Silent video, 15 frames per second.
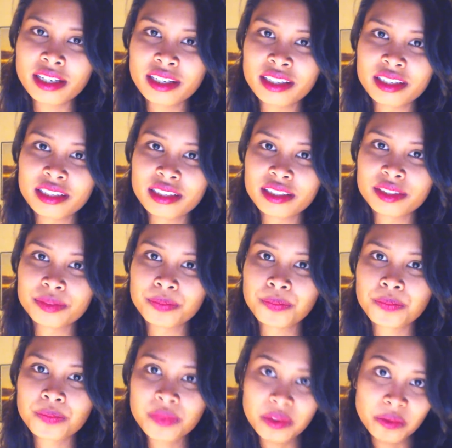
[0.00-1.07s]
And
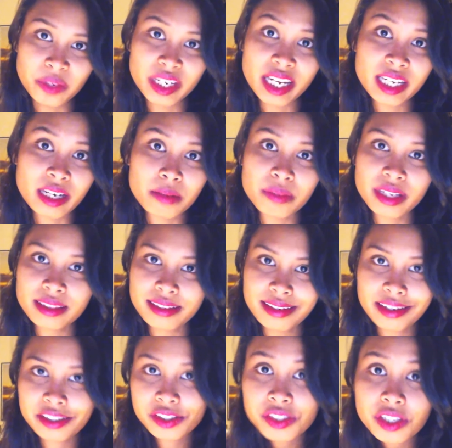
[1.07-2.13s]
when I come back the
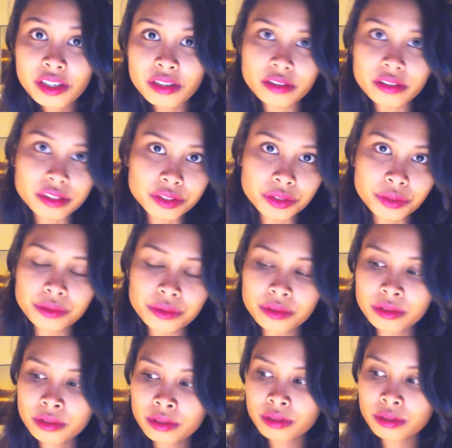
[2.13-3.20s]
next year or
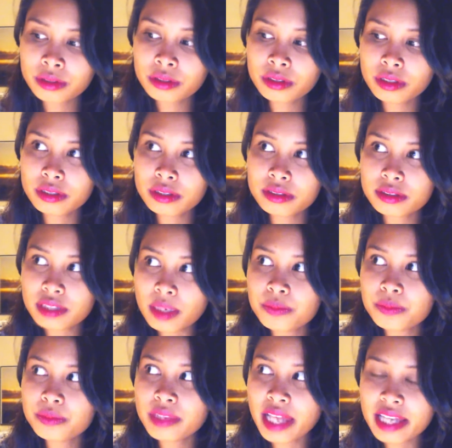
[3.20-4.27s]
so,
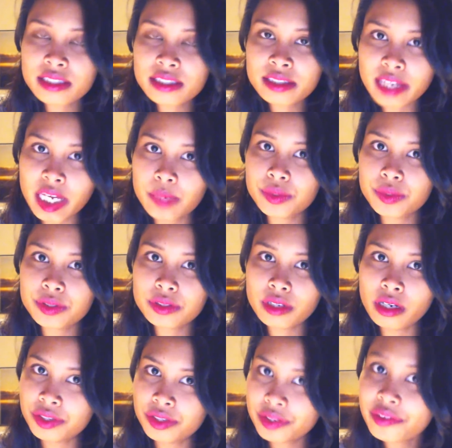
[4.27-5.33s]
some landscapes
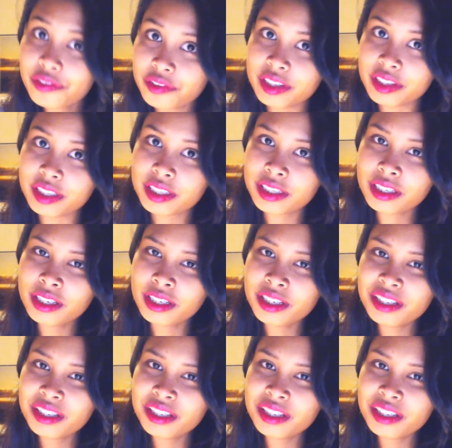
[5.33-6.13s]
are different.